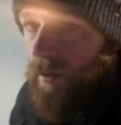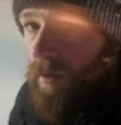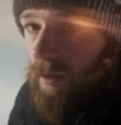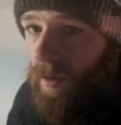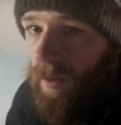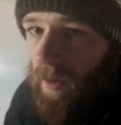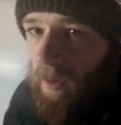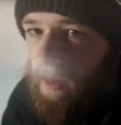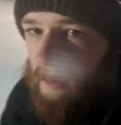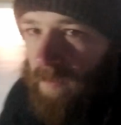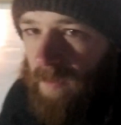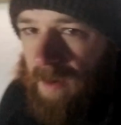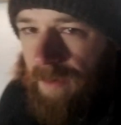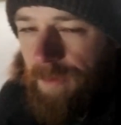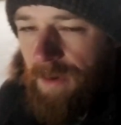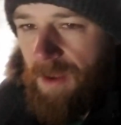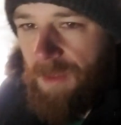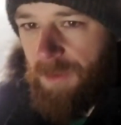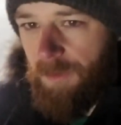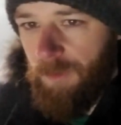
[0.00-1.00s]
all the way
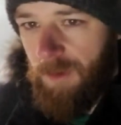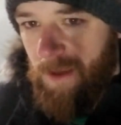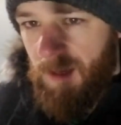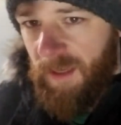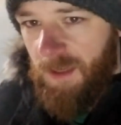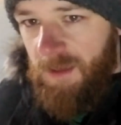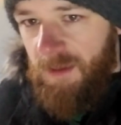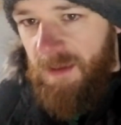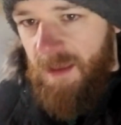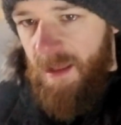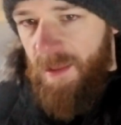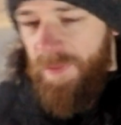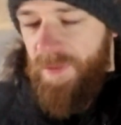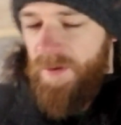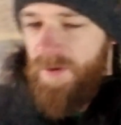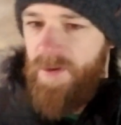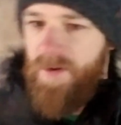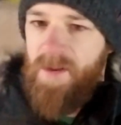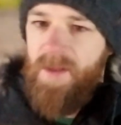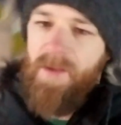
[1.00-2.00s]
around the rink. In
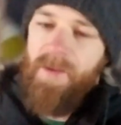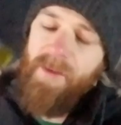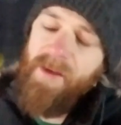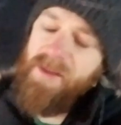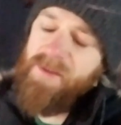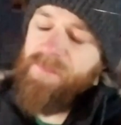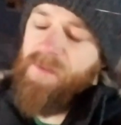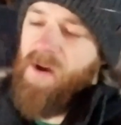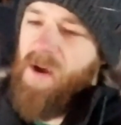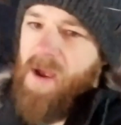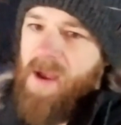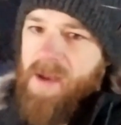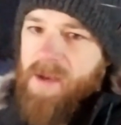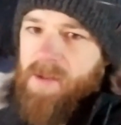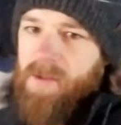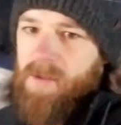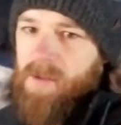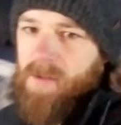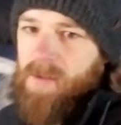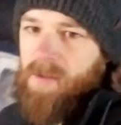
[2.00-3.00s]
theory, that's
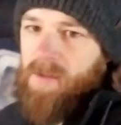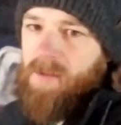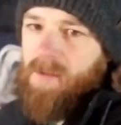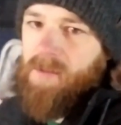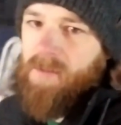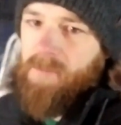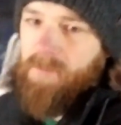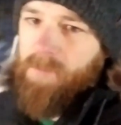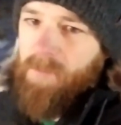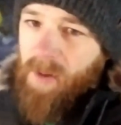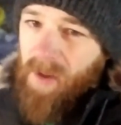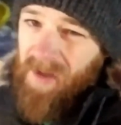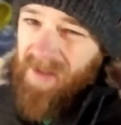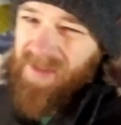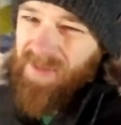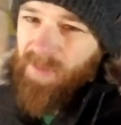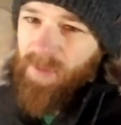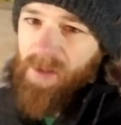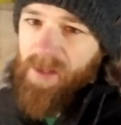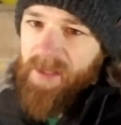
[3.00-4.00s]
fine, but
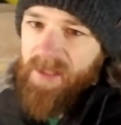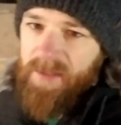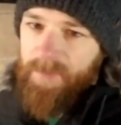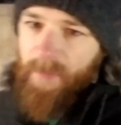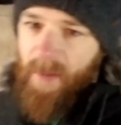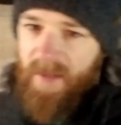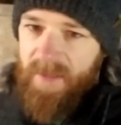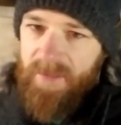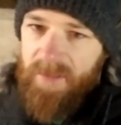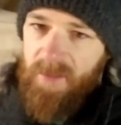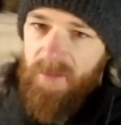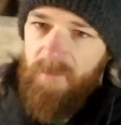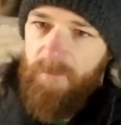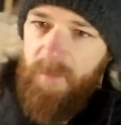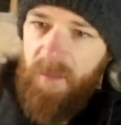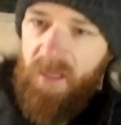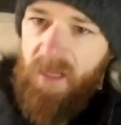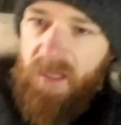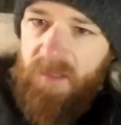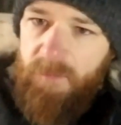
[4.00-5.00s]
it's really expensive
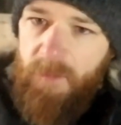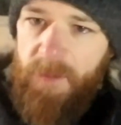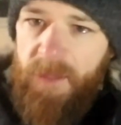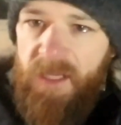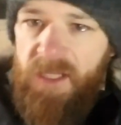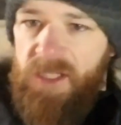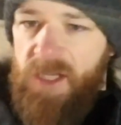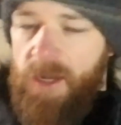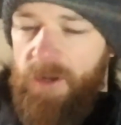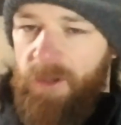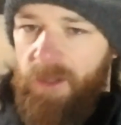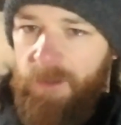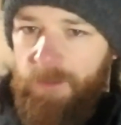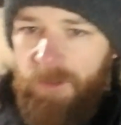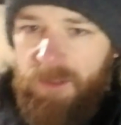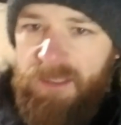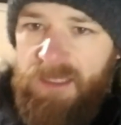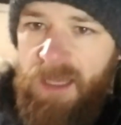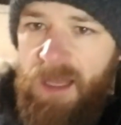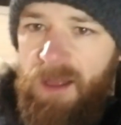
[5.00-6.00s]
because what they generally
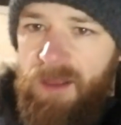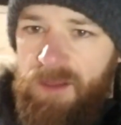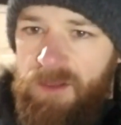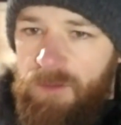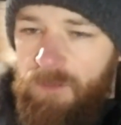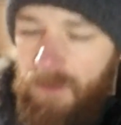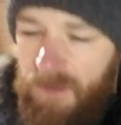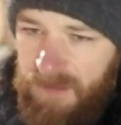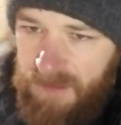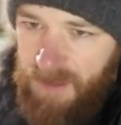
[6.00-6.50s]
will tell you is